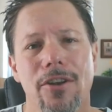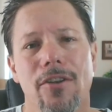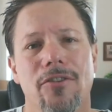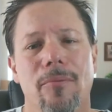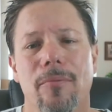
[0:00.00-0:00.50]

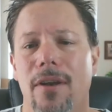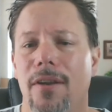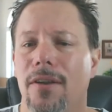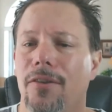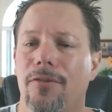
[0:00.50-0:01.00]
on
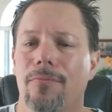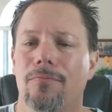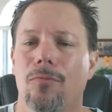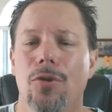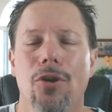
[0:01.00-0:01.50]
somebody's
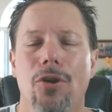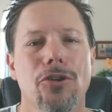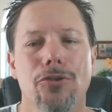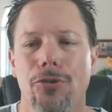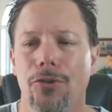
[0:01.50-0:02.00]
will
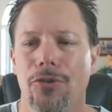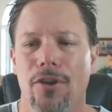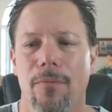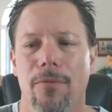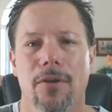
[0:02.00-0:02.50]
to do
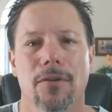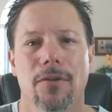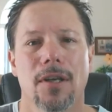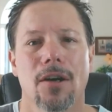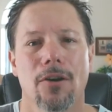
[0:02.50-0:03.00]
something,
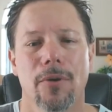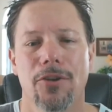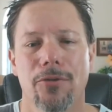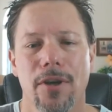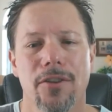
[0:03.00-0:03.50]
or we
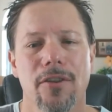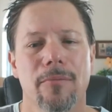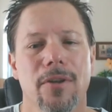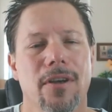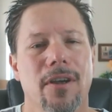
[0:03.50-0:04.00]
treat
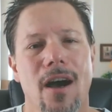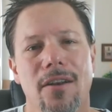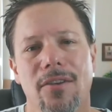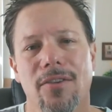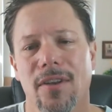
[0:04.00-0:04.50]
them in a
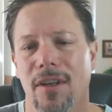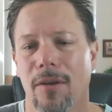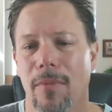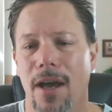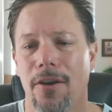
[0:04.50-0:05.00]
condescending
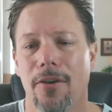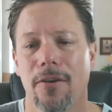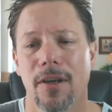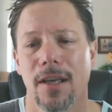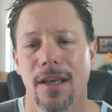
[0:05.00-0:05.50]
manner,
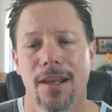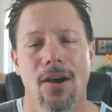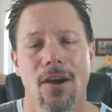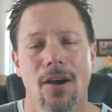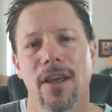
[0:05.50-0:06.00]
it
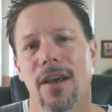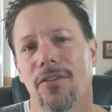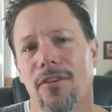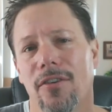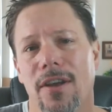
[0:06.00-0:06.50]
only
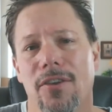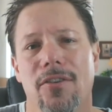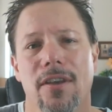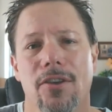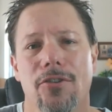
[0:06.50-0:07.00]
escalates
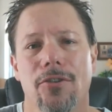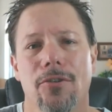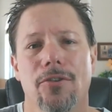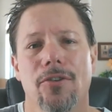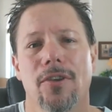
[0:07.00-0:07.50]
the
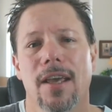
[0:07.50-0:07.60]
issues,